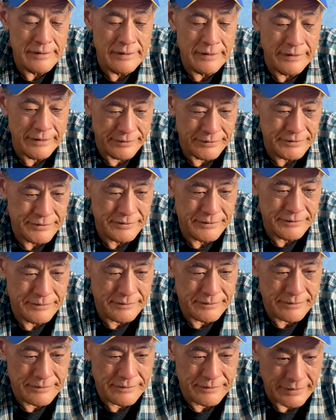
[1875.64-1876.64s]
but I
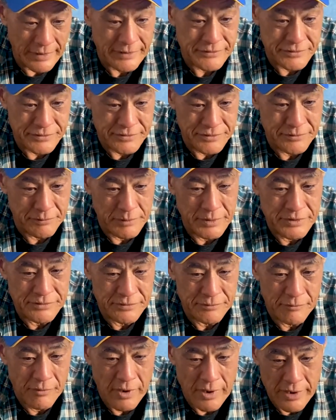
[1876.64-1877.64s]
really think you should. That's the
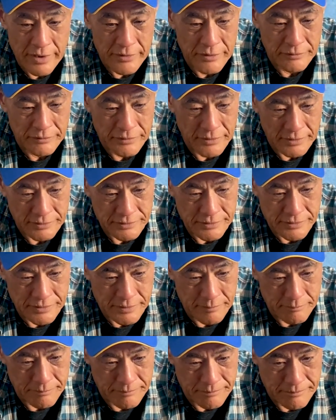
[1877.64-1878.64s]
reason why I don't talk to
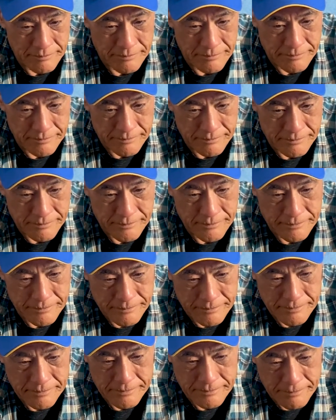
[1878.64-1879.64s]
them.
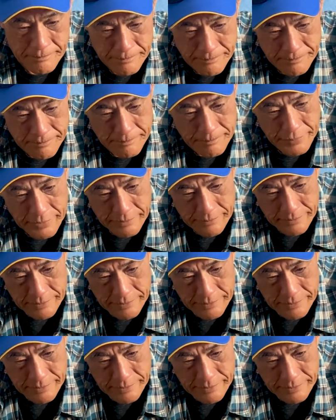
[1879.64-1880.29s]
Well,